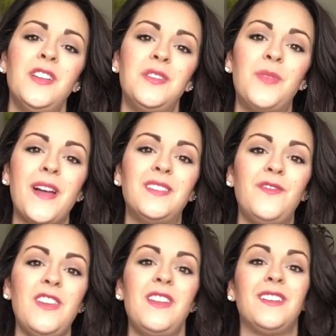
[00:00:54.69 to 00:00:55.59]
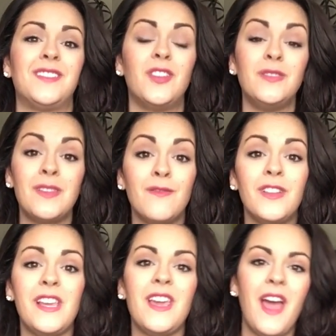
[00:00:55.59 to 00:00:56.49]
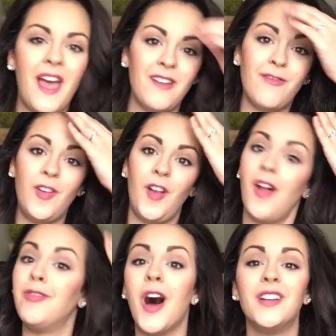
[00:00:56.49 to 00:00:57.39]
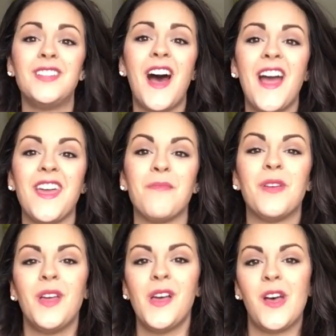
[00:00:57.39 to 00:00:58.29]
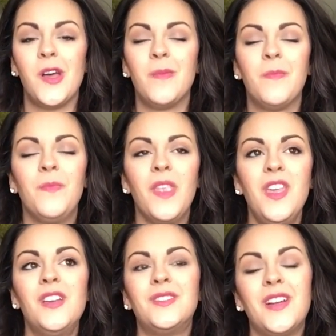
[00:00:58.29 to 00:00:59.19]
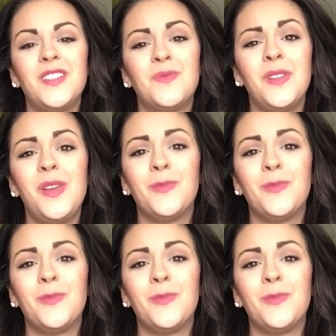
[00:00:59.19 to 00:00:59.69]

to breastfeed exclusively and for a long time. So I just really